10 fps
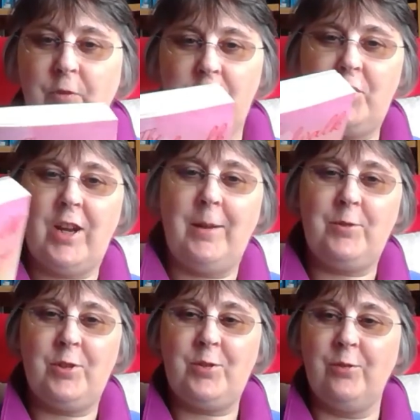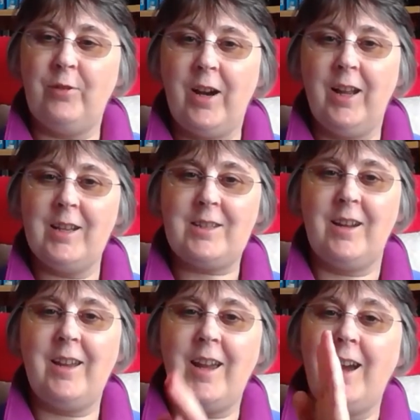chapter so far last
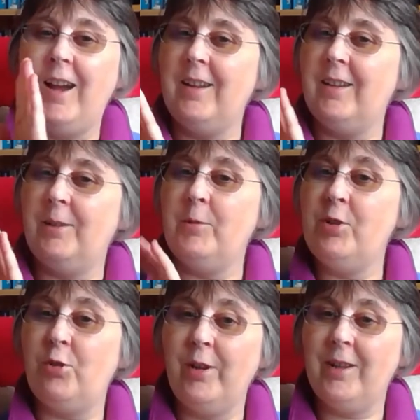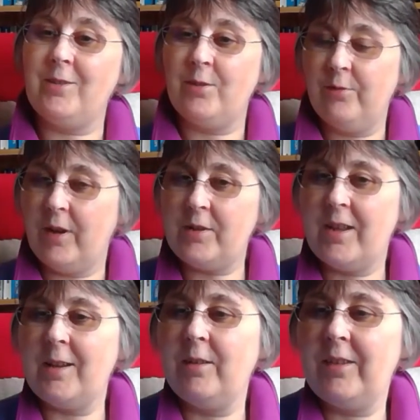night and I'm enjoying it so far,
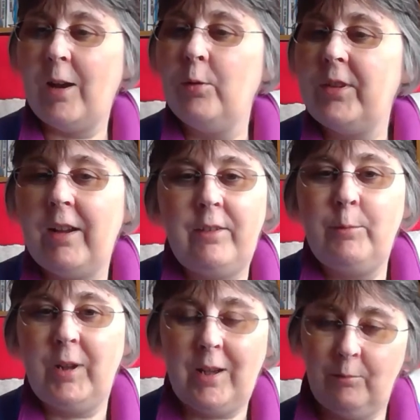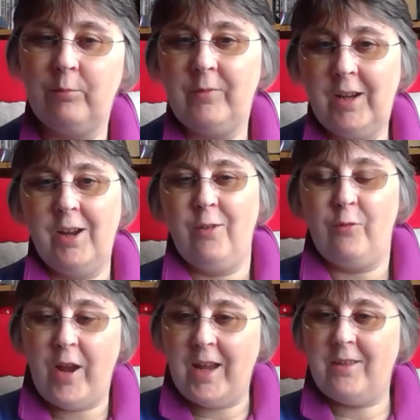so that will definitely be getting
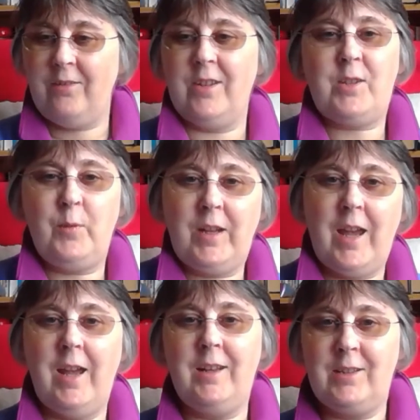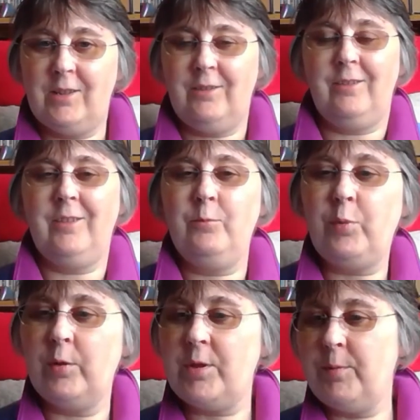read this weekend and
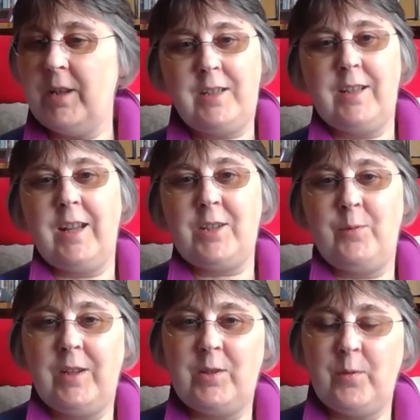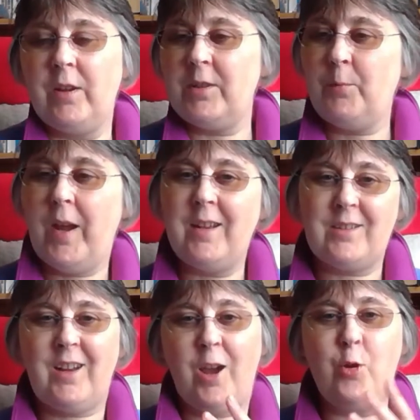possibly into next week as well. Depends
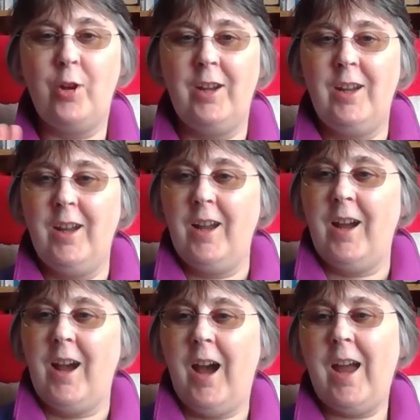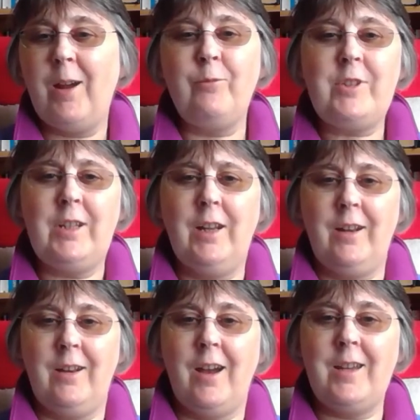on how I am reading it
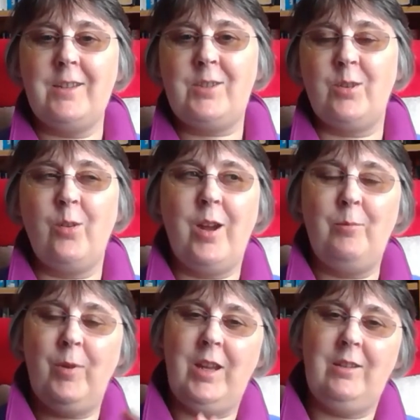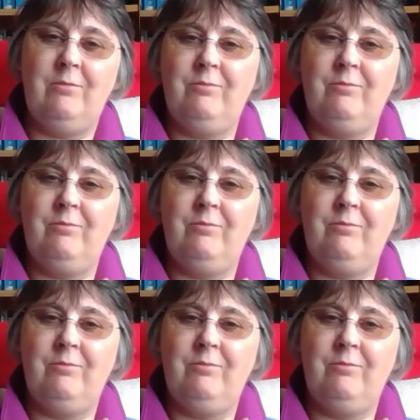at night, so it may